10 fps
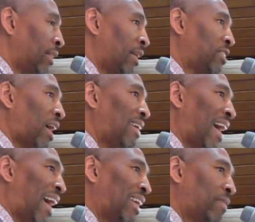That's our
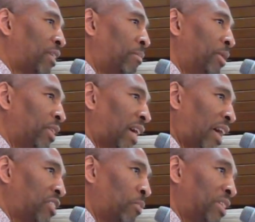line of
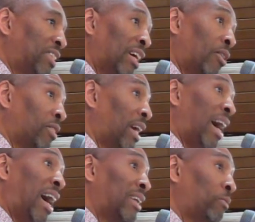communication. We tell
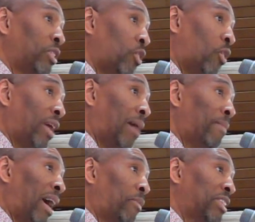God what's on our
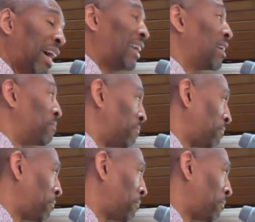mind. We tell him